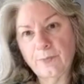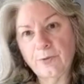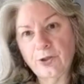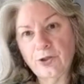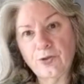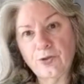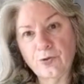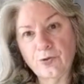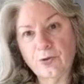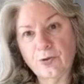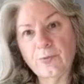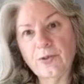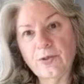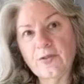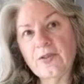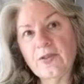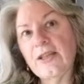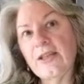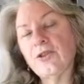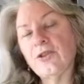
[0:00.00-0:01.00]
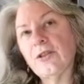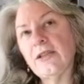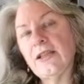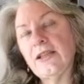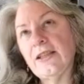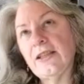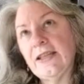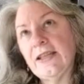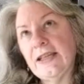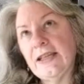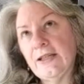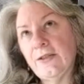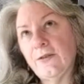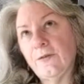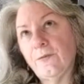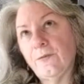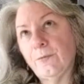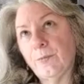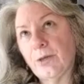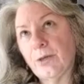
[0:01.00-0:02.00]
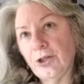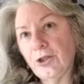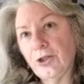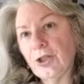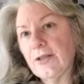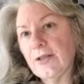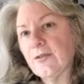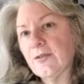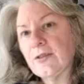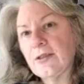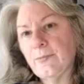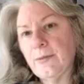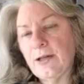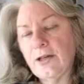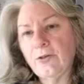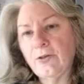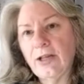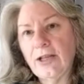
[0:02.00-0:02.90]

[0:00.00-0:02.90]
which is normally scheduled at the end of March, has come out,